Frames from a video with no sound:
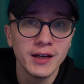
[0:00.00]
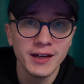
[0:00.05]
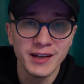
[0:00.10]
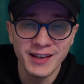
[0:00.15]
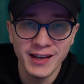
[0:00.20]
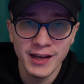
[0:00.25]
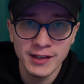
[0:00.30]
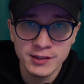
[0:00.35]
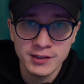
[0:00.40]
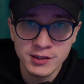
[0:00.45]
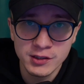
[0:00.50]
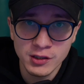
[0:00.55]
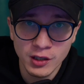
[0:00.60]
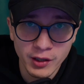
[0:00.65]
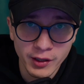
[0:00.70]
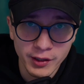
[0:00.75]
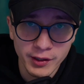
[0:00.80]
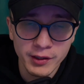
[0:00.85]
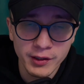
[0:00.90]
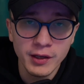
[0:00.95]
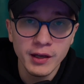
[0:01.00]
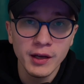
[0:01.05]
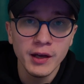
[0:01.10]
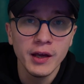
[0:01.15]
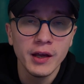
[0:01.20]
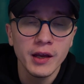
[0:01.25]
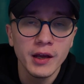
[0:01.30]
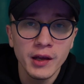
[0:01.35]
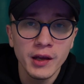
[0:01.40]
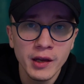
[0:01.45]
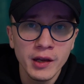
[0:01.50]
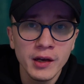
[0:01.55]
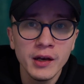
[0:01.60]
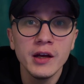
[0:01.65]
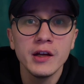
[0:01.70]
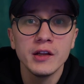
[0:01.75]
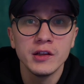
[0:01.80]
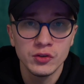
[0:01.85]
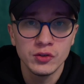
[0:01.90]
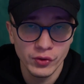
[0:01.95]
get started
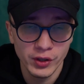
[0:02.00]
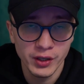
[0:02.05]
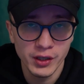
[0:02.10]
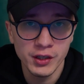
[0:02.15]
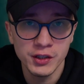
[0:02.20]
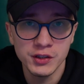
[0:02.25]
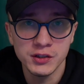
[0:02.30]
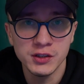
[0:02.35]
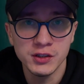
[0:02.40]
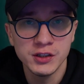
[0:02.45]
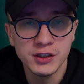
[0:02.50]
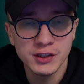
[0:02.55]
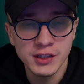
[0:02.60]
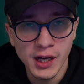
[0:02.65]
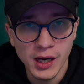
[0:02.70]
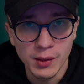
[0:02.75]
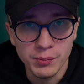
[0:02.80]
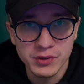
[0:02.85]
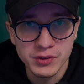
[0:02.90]
in 3 easy steps.